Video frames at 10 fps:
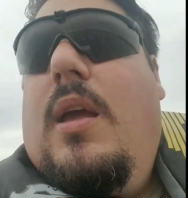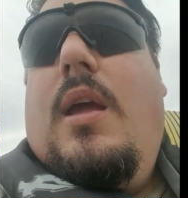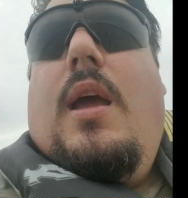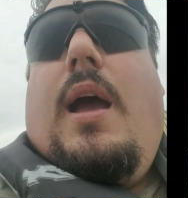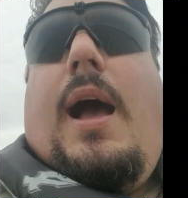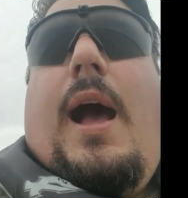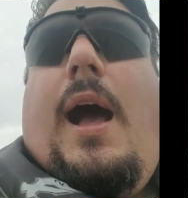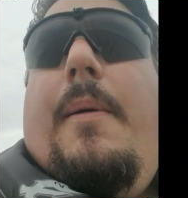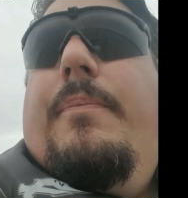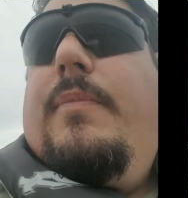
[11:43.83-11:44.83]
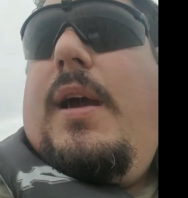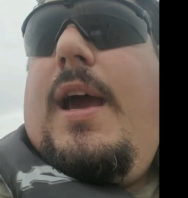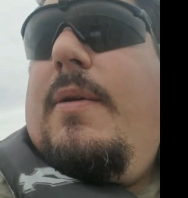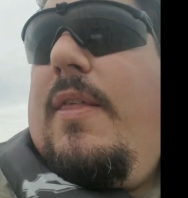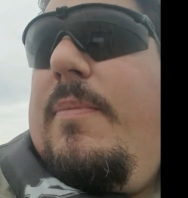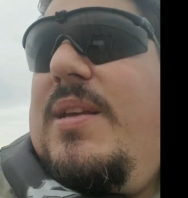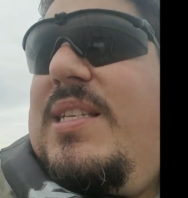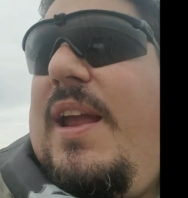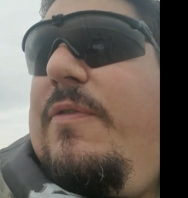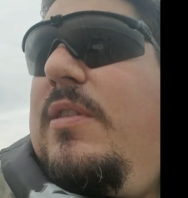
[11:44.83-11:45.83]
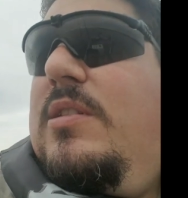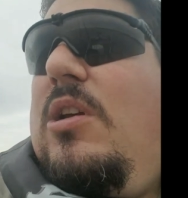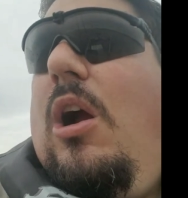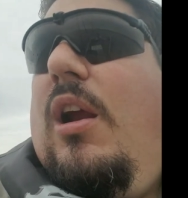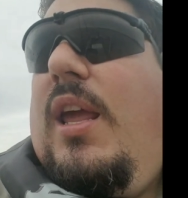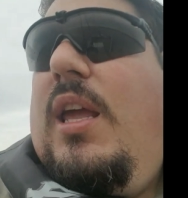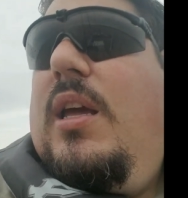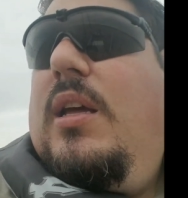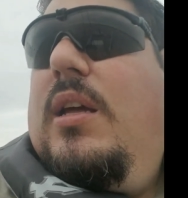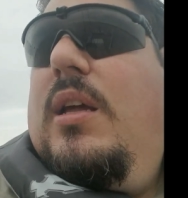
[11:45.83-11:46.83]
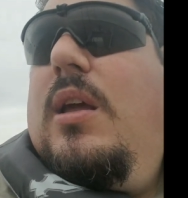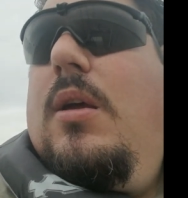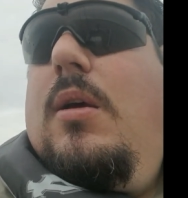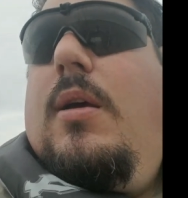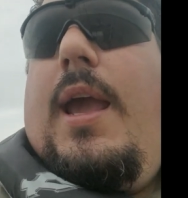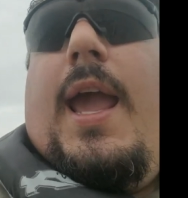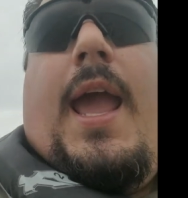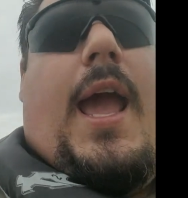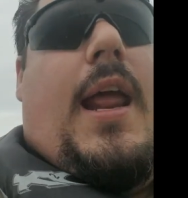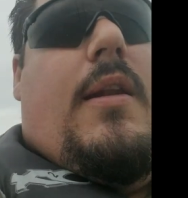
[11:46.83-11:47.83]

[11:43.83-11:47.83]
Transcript: I'd rather be safer than sorry. And